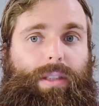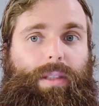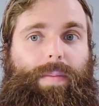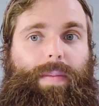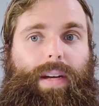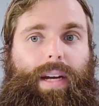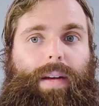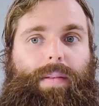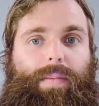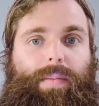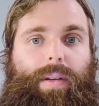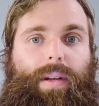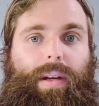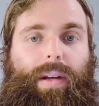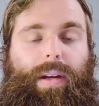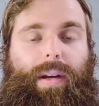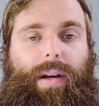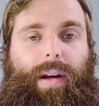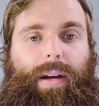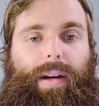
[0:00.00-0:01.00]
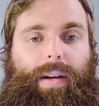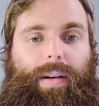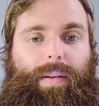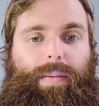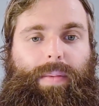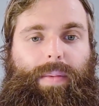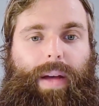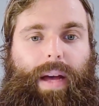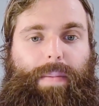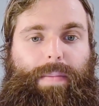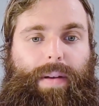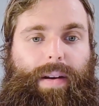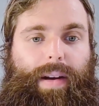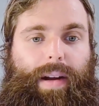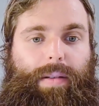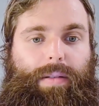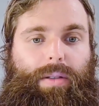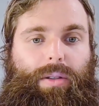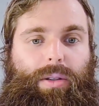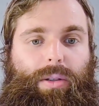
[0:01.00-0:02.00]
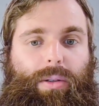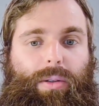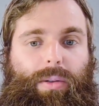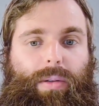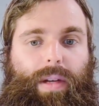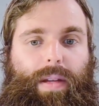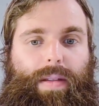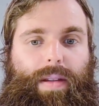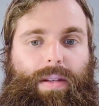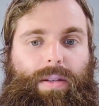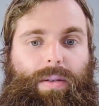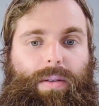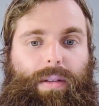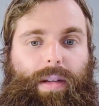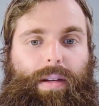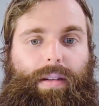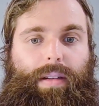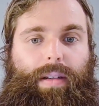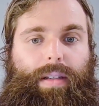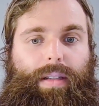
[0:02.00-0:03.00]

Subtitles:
something I'm happy to announce too in this newsletter,